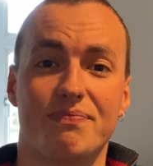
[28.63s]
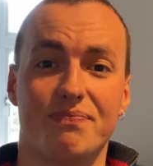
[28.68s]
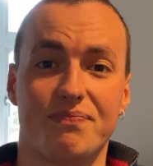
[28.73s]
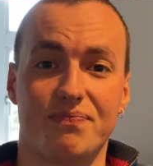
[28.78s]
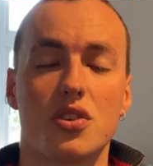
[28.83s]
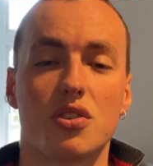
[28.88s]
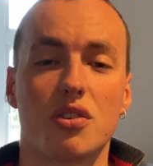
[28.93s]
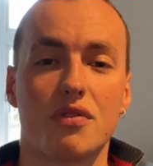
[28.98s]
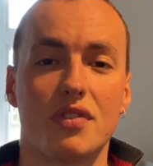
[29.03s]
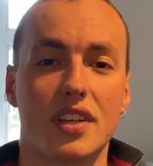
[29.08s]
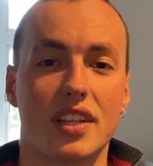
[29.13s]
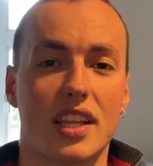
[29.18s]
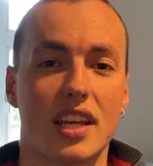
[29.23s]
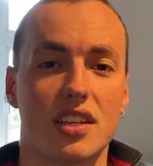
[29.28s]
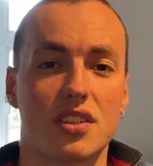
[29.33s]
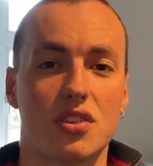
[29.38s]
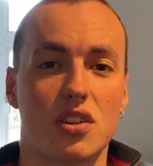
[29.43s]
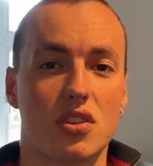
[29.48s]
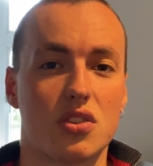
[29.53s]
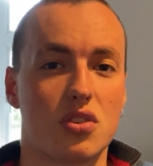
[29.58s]
something that's
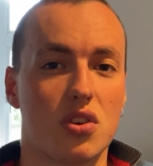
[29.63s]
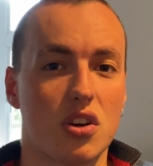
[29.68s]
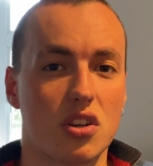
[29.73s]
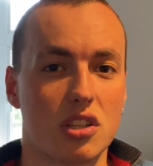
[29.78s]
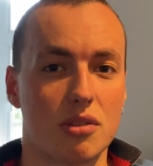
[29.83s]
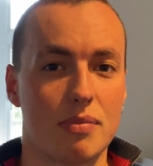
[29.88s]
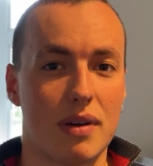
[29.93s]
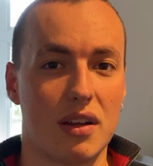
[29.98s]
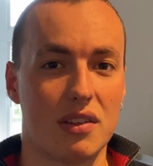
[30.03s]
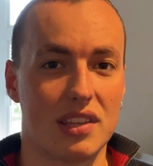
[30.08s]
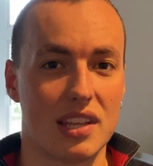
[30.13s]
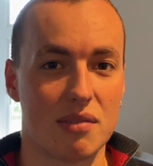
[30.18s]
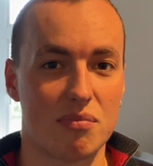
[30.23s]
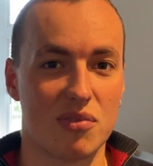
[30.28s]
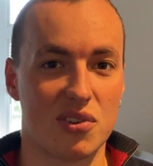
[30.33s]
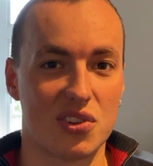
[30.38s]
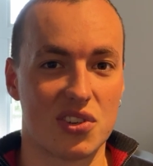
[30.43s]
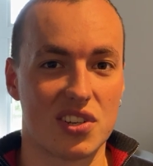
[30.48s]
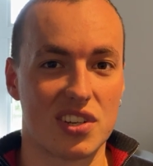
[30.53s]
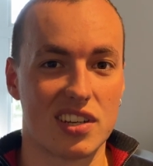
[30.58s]
not talked about that
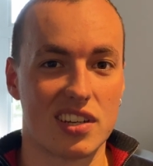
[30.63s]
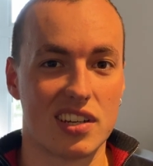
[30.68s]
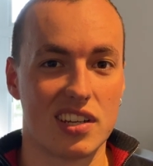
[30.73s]
much.